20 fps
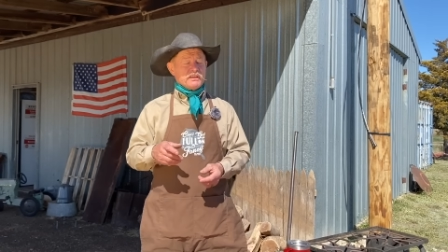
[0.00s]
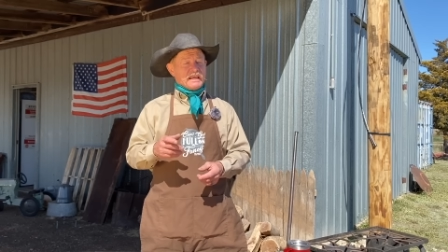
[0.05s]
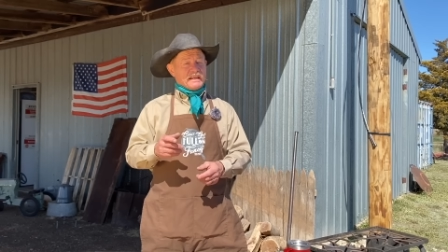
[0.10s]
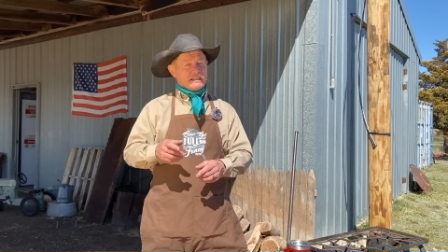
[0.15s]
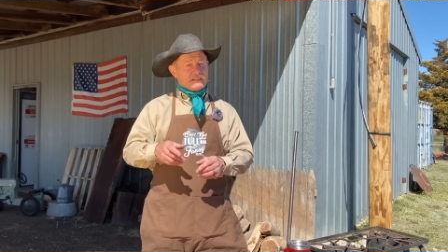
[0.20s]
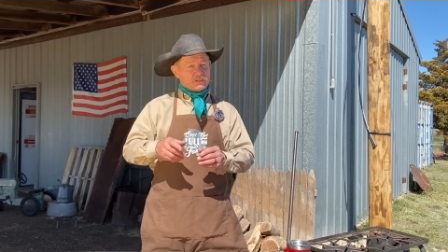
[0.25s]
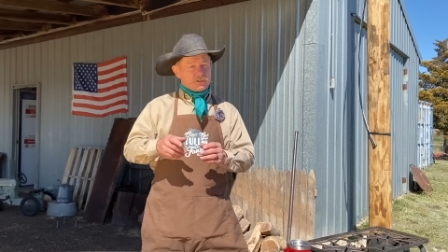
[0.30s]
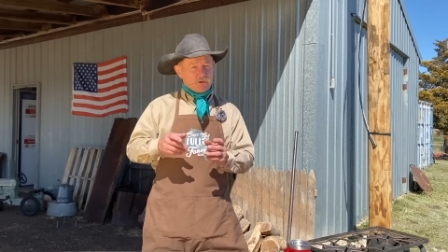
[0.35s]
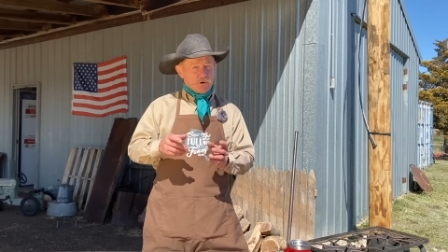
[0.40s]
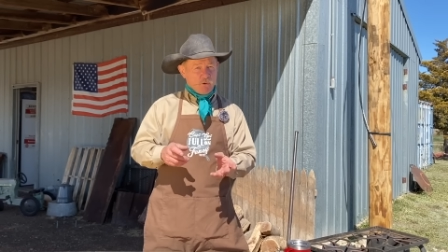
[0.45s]
that
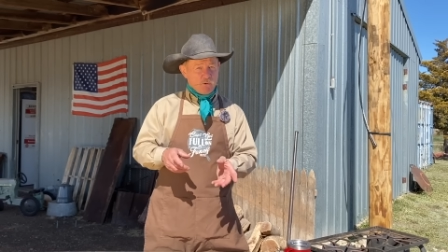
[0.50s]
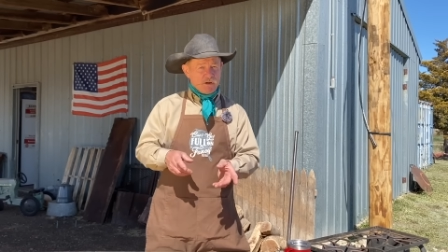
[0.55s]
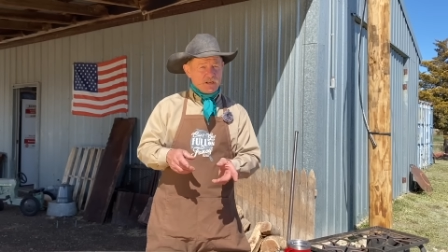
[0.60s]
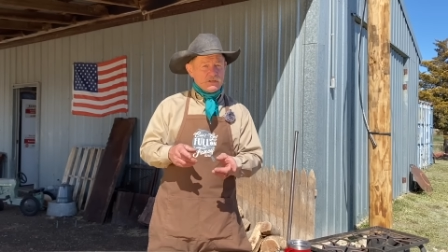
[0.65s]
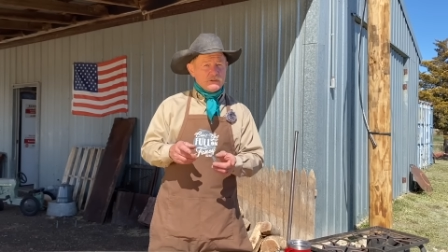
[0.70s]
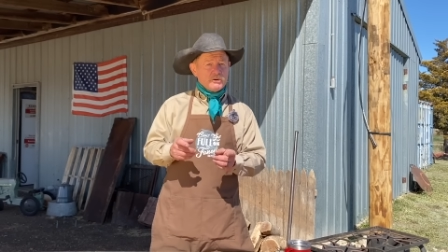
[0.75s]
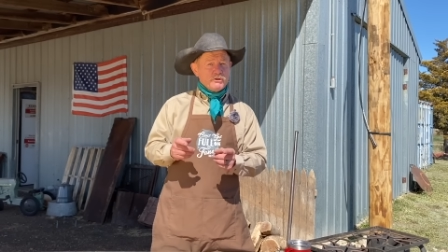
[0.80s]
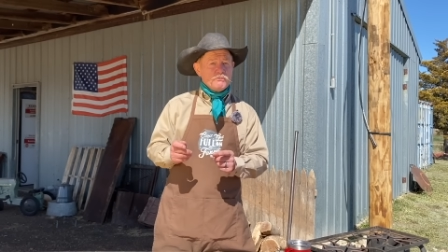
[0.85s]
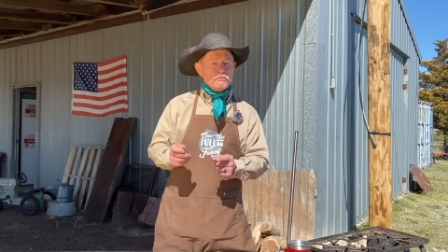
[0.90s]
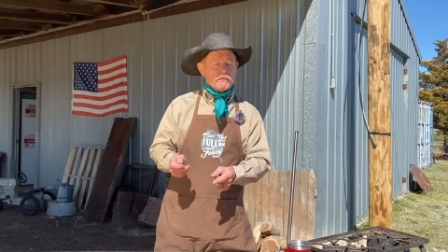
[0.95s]
is going
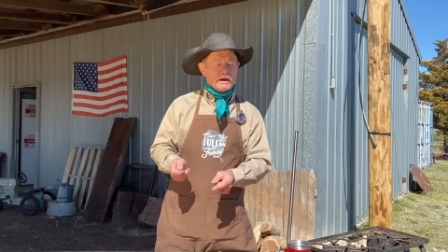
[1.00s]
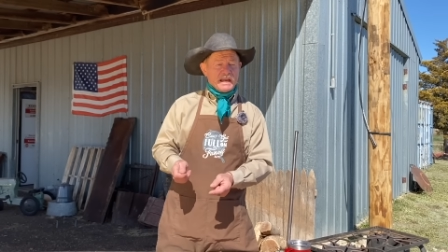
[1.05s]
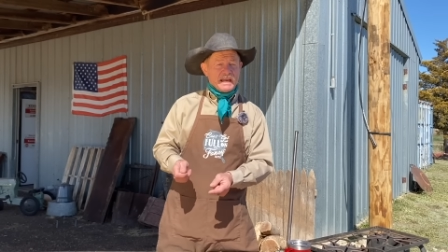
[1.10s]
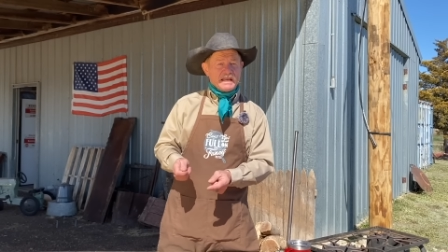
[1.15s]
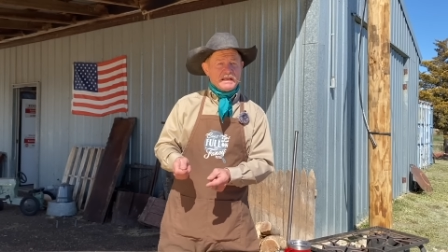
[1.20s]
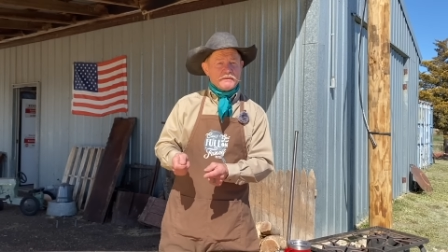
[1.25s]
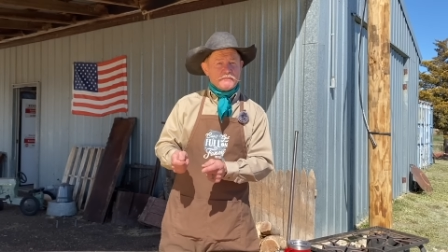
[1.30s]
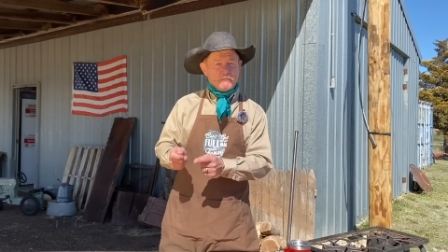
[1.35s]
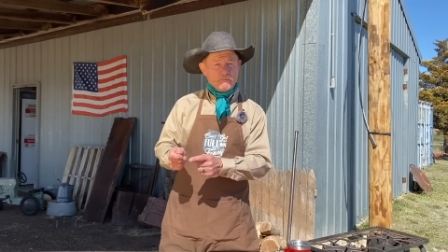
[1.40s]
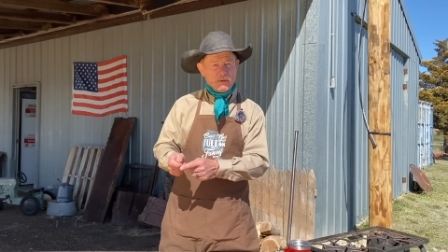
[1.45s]
to
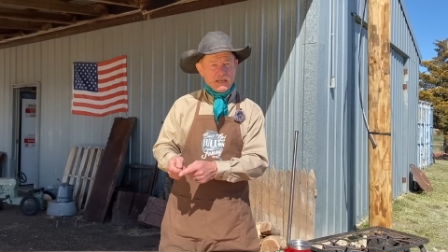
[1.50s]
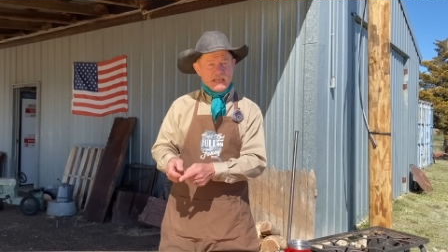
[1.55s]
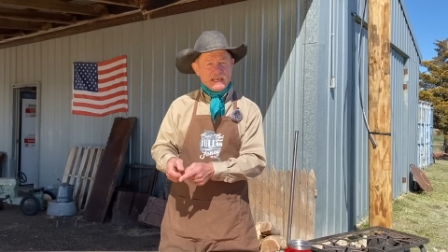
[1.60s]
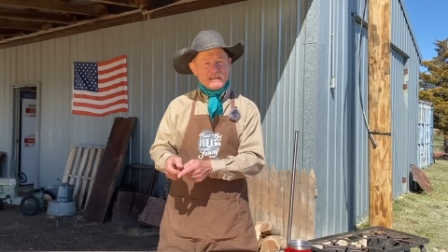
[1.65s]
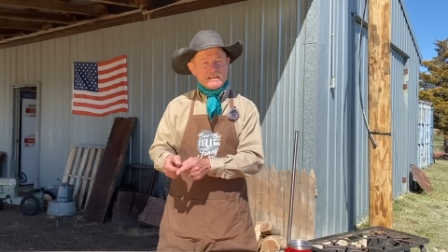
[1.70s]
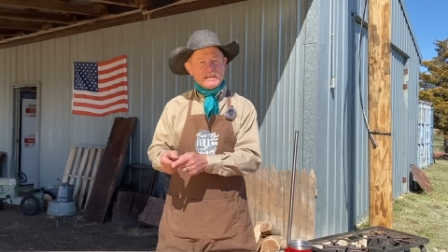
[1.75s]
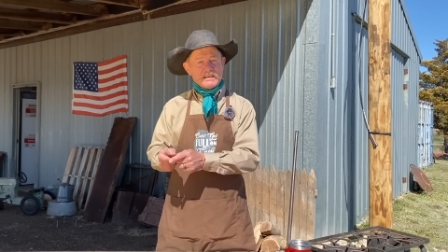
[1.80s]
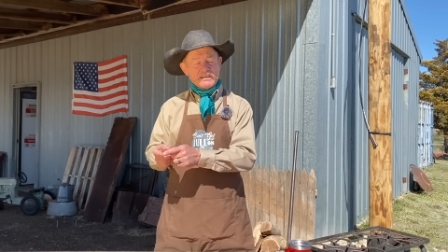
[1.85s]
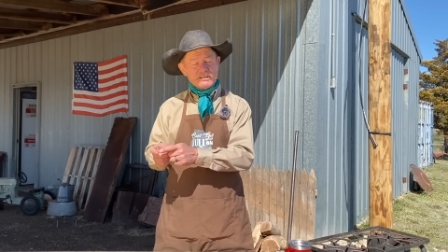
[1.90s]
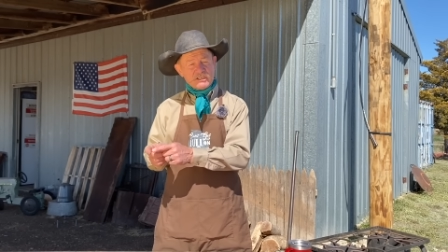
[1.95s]
make
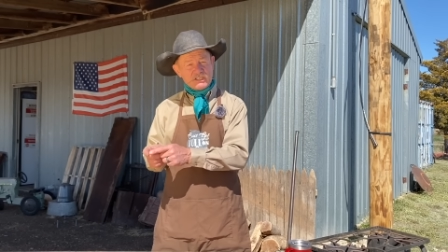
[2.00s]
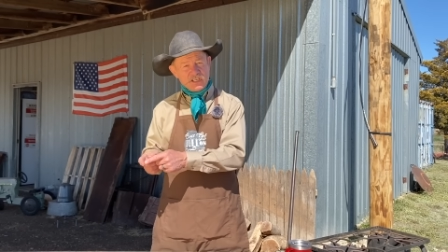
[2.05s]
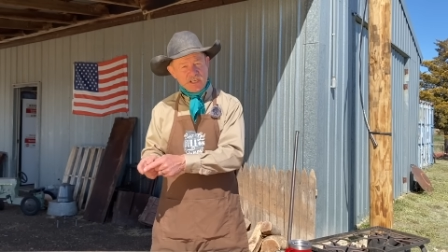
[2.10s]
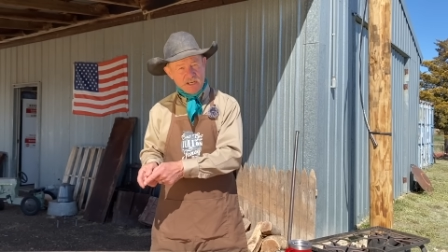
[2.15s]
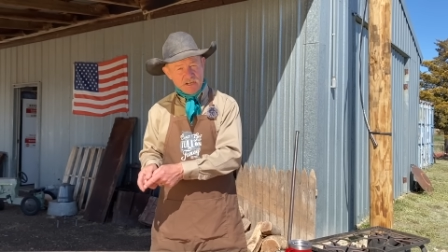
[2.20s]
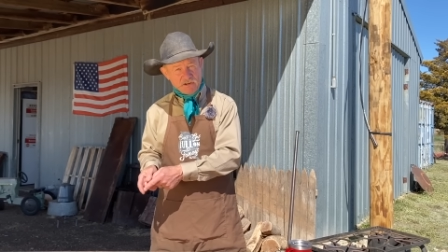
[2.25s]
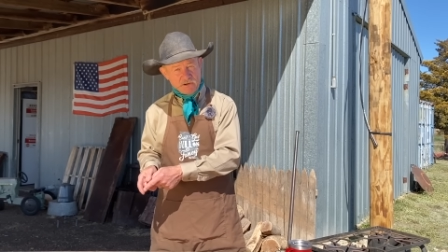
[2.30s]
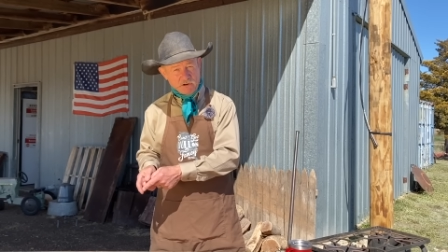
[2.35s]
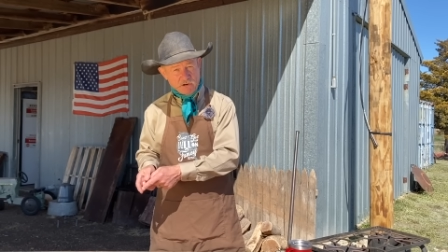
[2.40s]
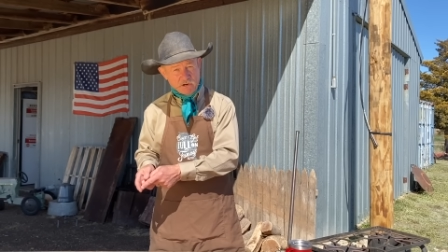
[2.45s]
meat
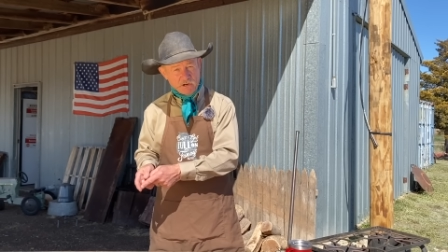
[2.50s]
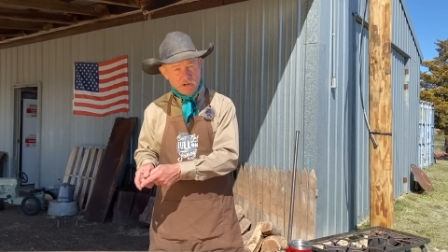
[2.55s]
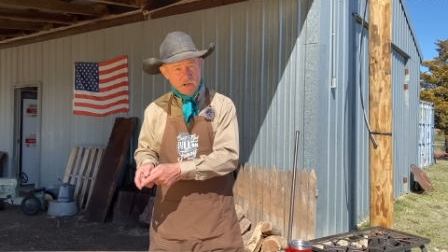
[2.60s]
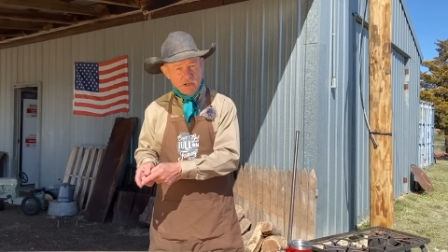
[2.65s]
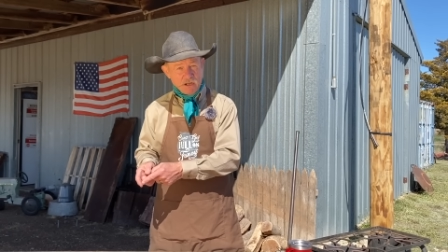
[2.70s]
tender,